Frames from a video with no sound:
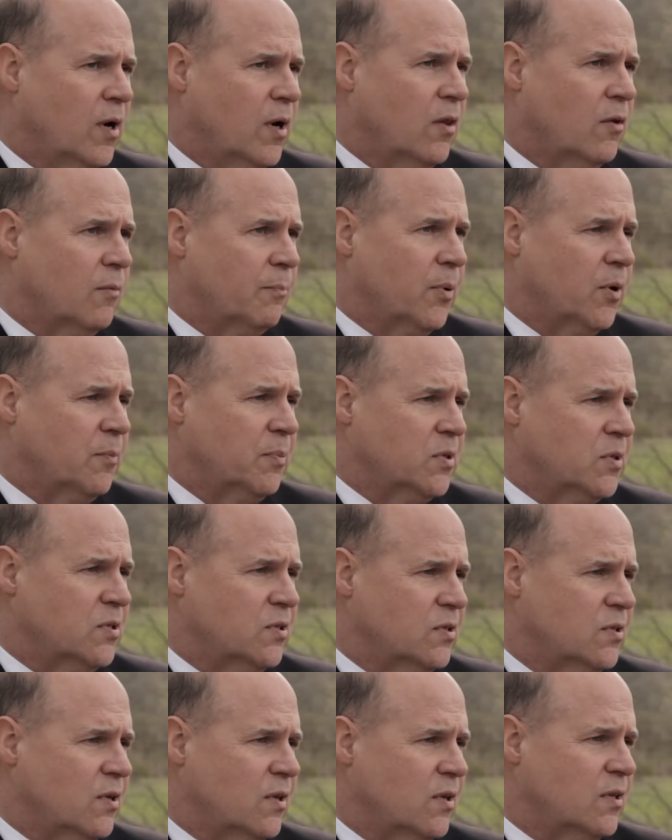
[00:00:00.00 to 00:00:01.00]
of the
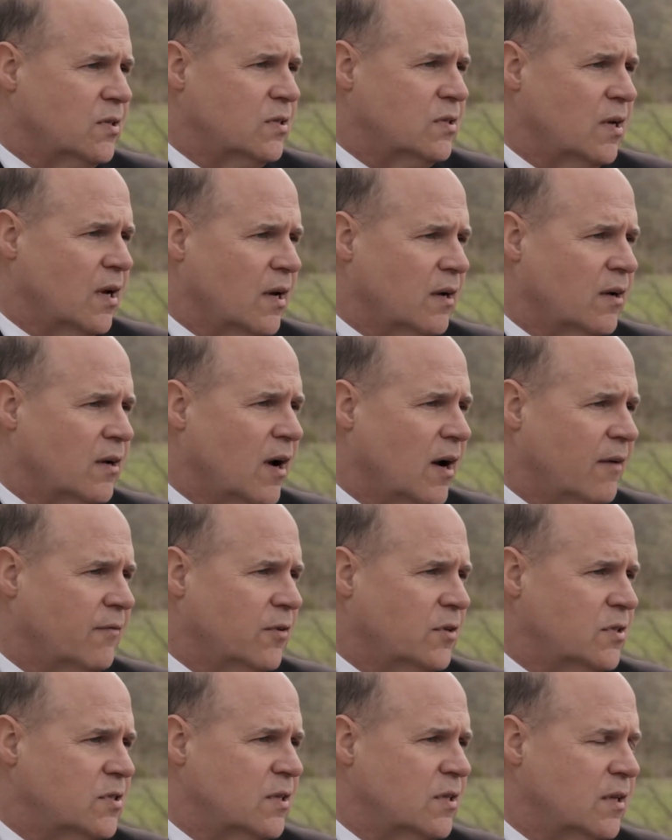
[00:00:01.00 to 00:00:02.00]
purposes of this
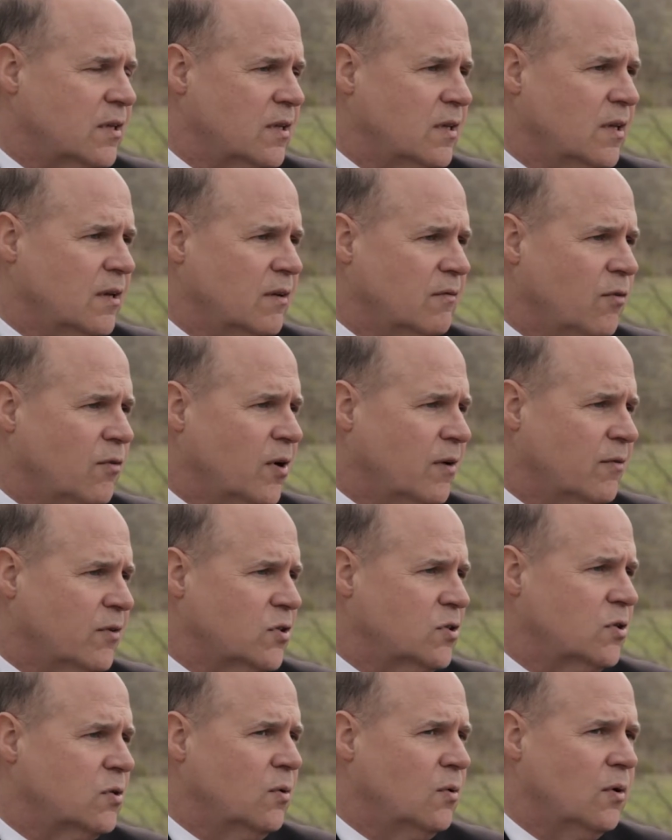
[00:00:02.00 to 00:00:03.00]
conference that the Voinovich
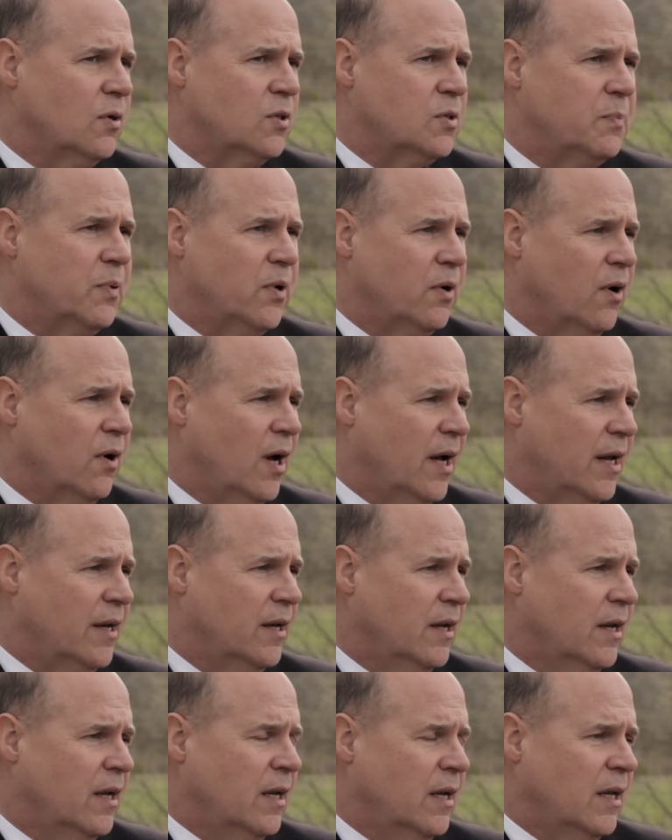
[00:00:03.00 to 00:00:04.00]
School has put on
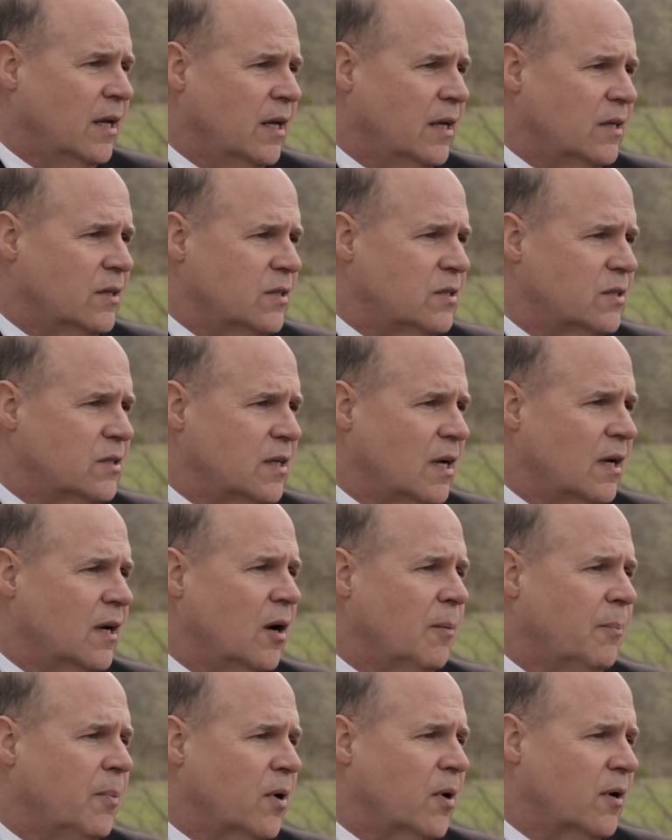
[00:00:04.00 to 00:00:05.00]
is to
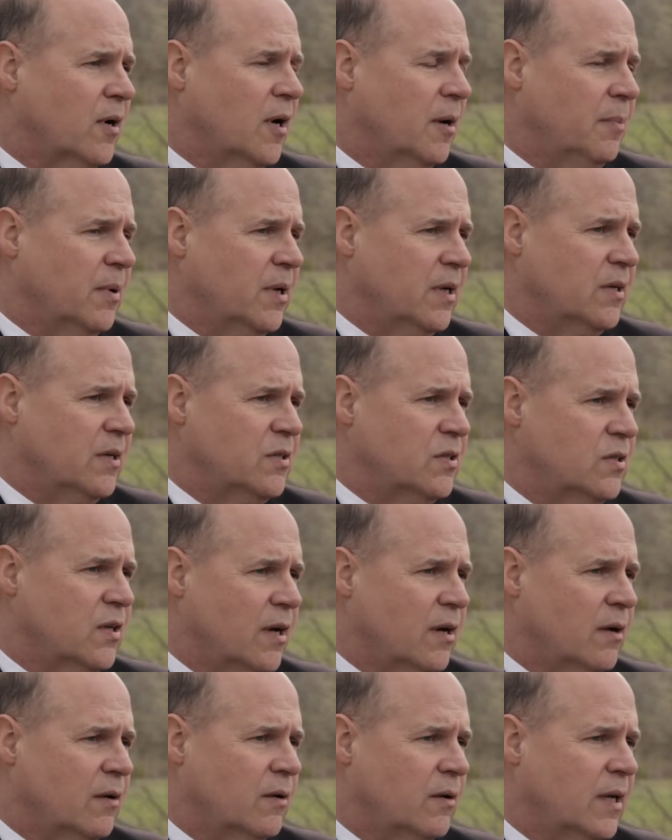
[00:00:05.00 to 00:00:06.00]
help our companies
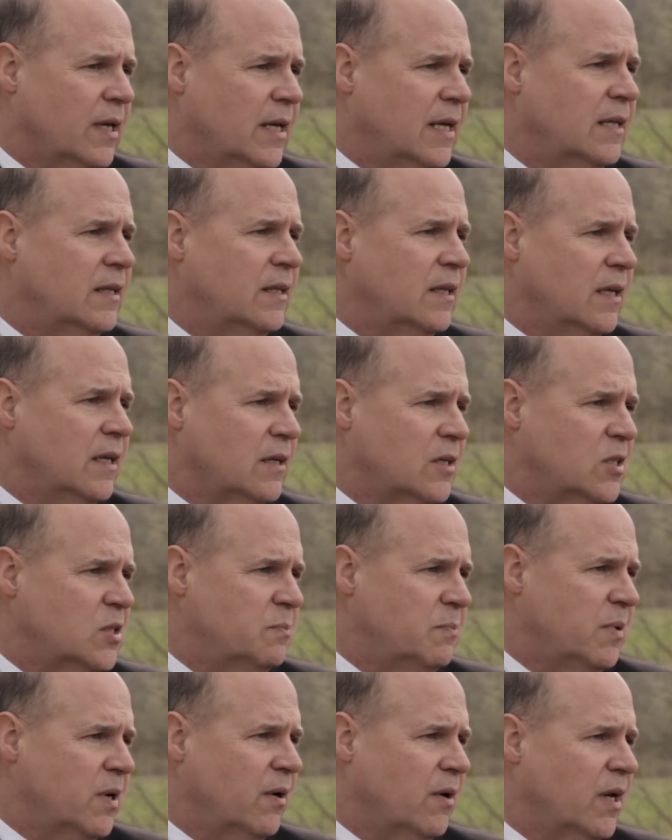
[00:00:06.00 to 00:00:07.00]
get the
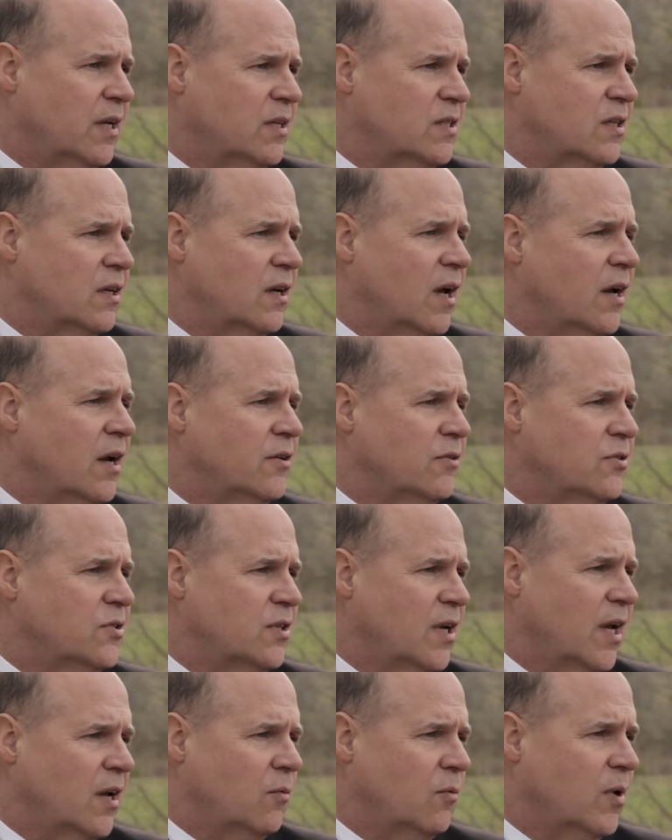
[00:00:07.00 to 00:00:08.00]
experience and
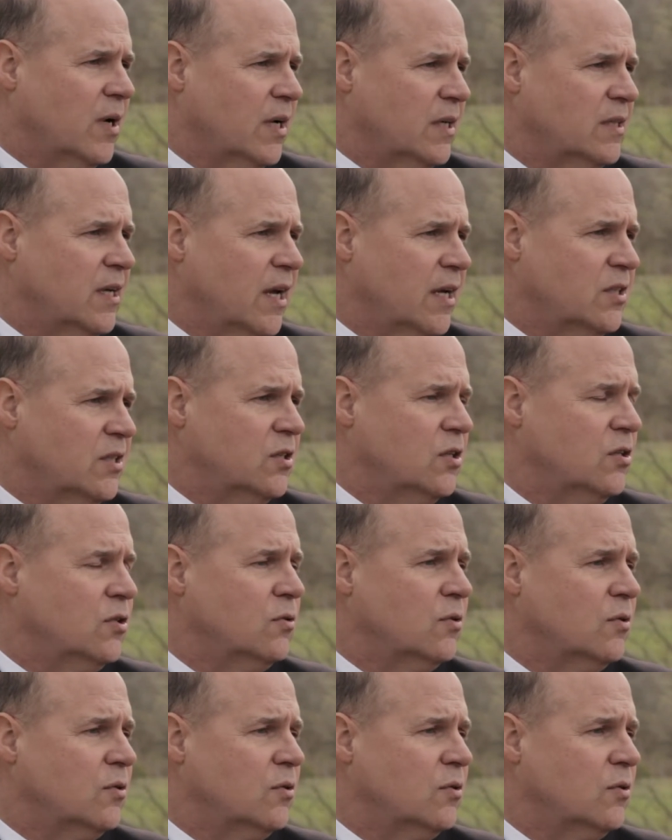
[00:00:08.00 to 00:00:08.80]
understand what it takes to do